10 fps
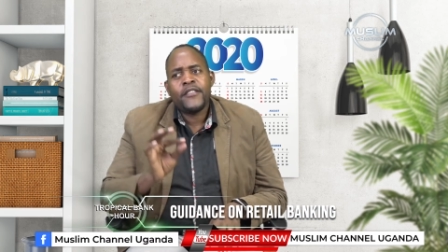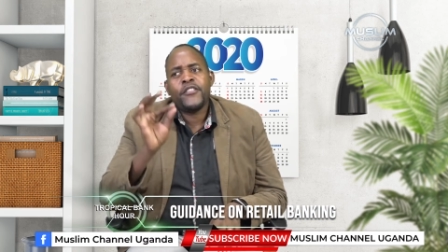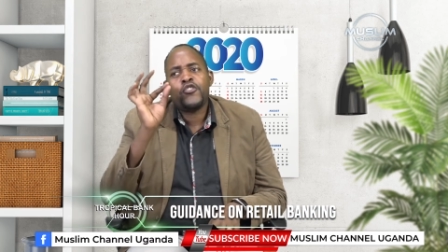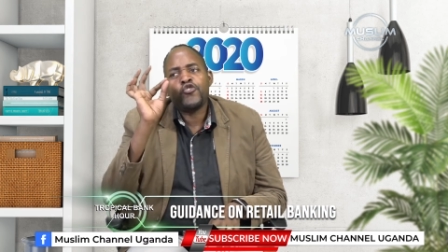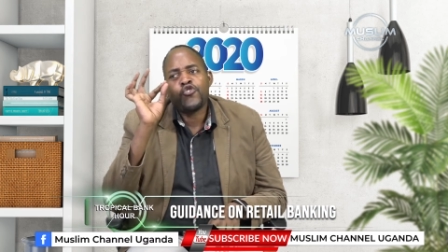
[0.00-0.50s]

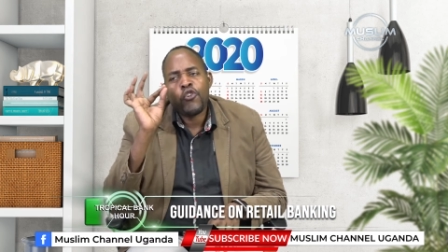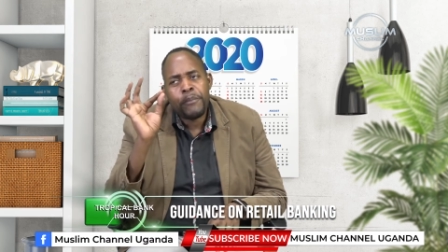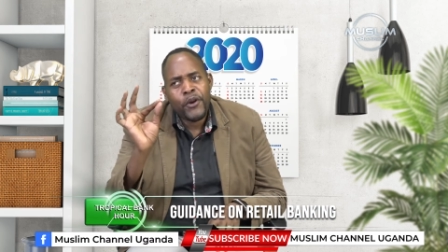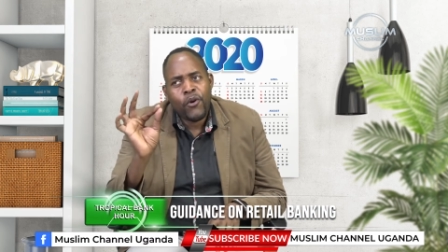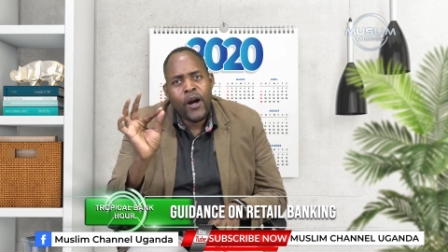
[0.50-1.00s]
The
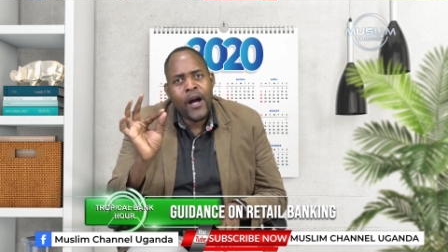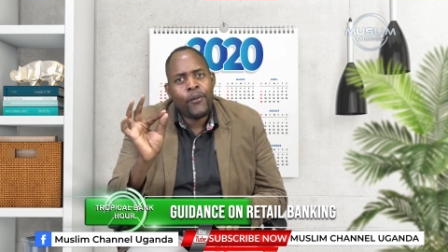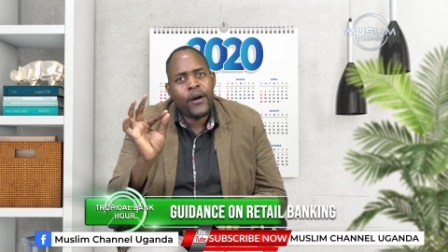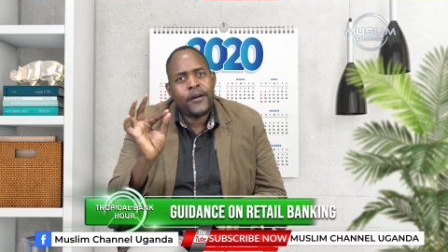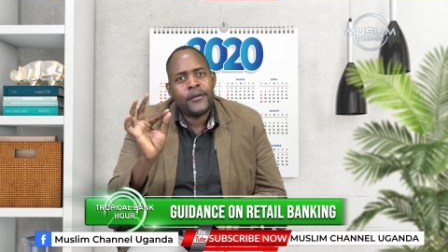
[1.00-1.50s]
Tropical
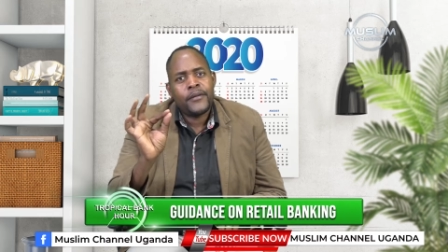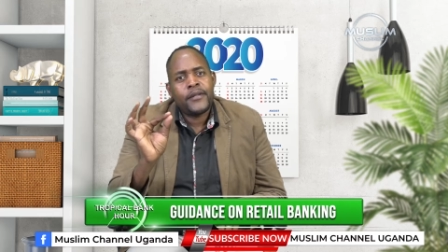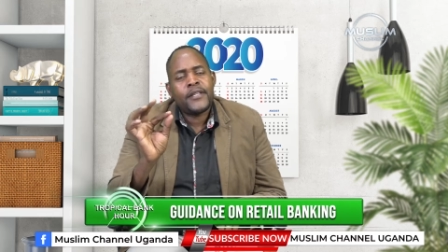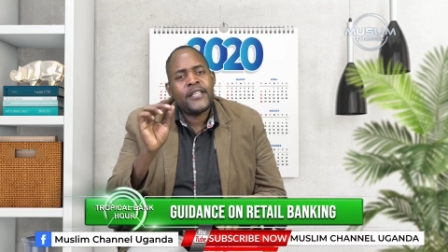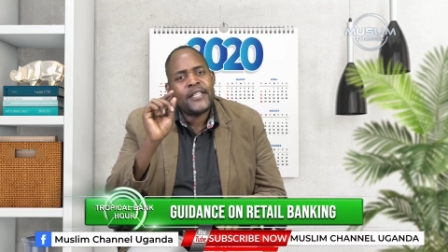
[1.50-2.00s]
Hour
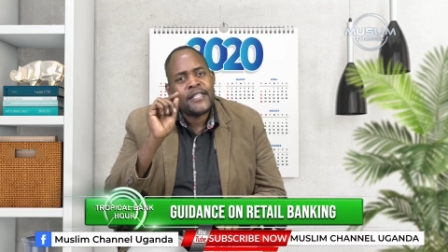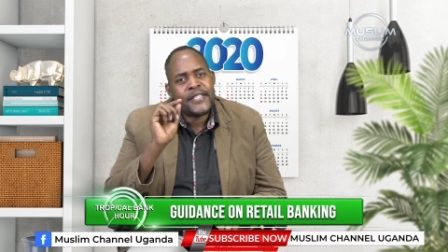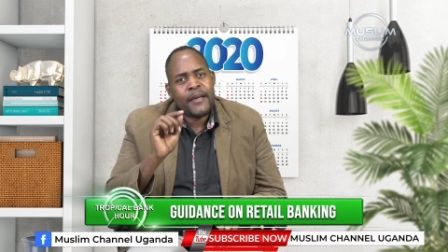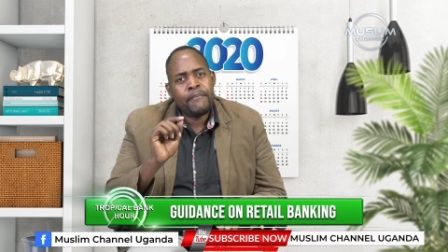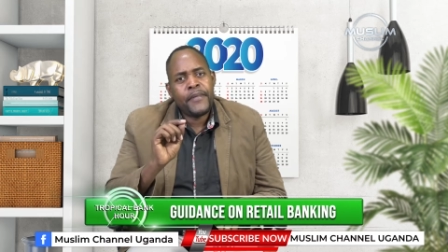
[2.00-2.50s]
is
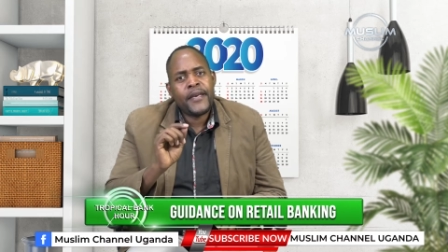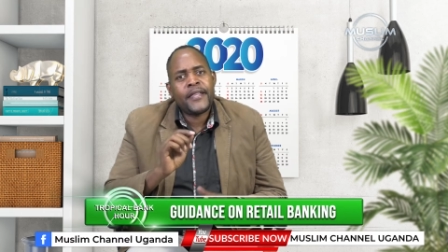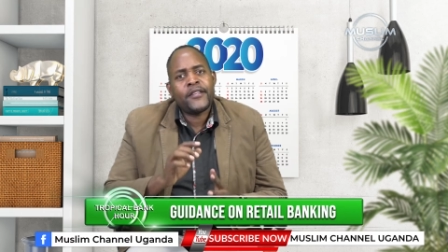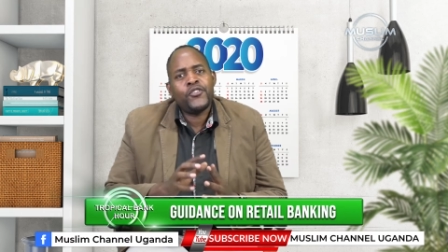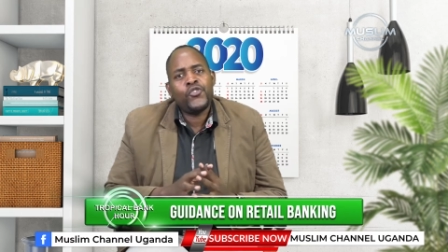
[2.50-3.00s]
something
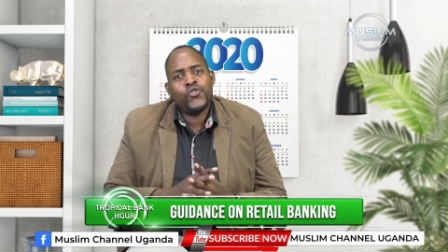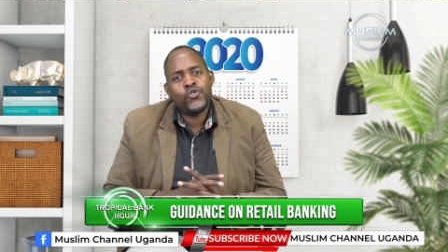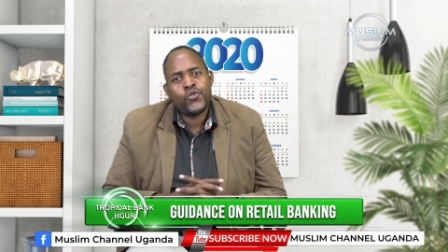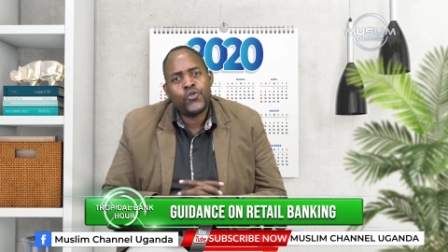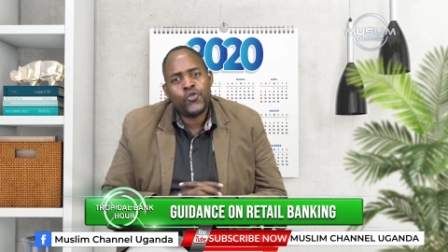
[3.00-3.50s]
that you
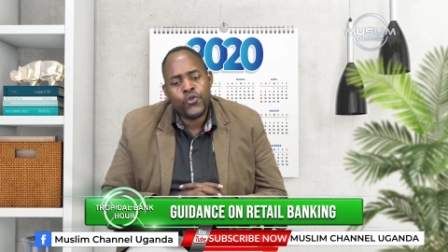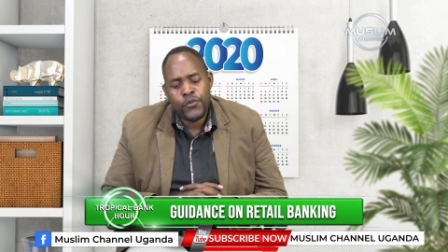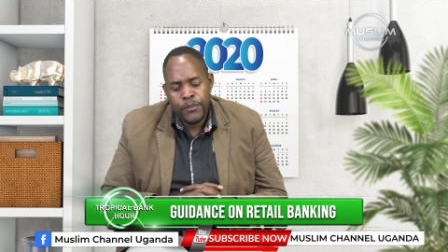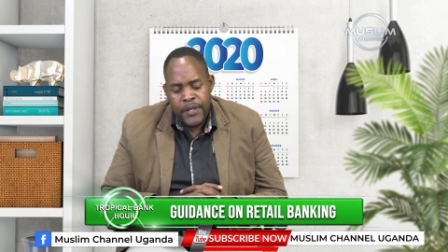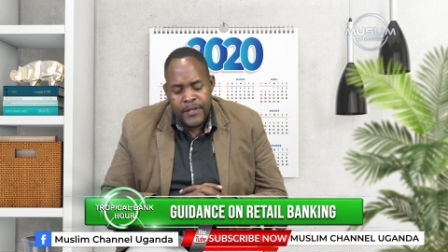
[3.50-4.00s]
should not
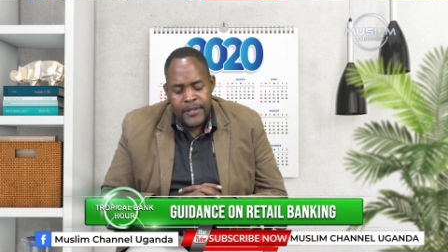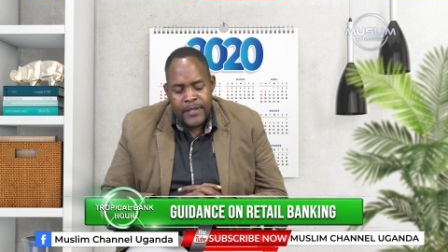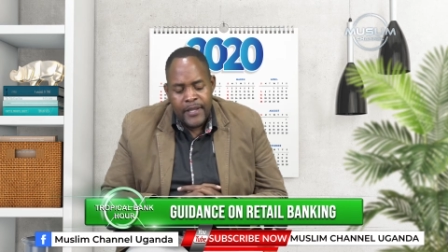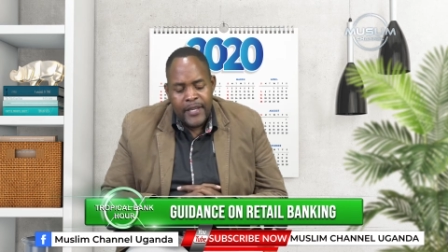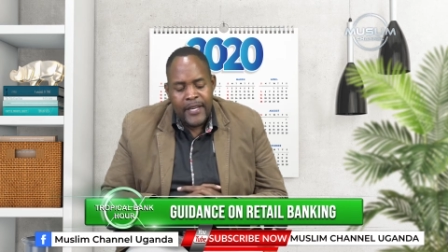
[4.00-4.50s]
miss
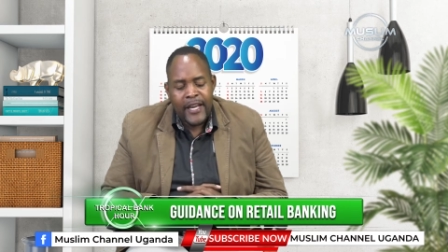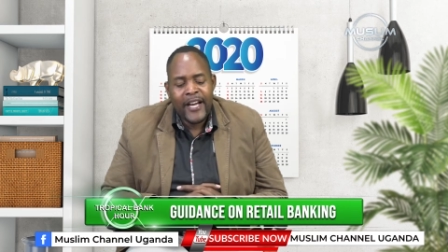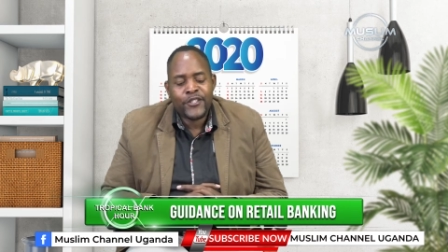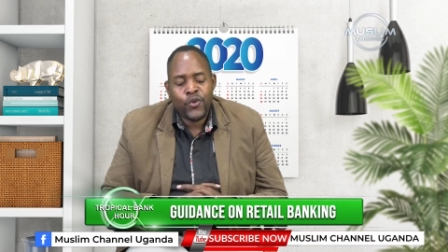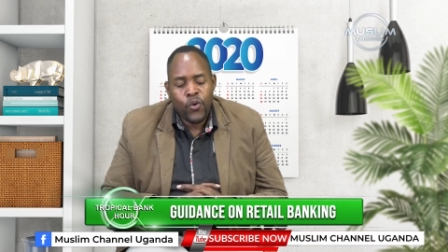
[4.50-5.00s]

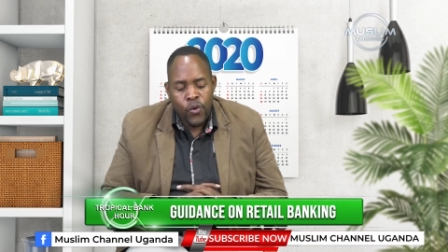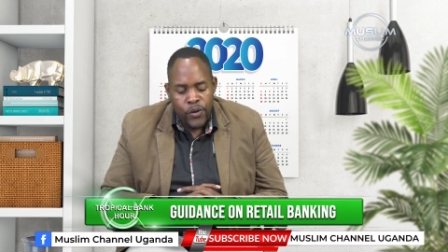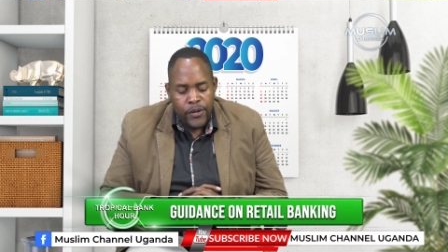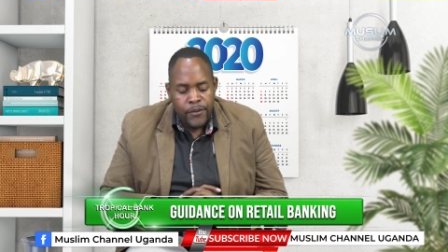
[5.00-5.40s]
at all.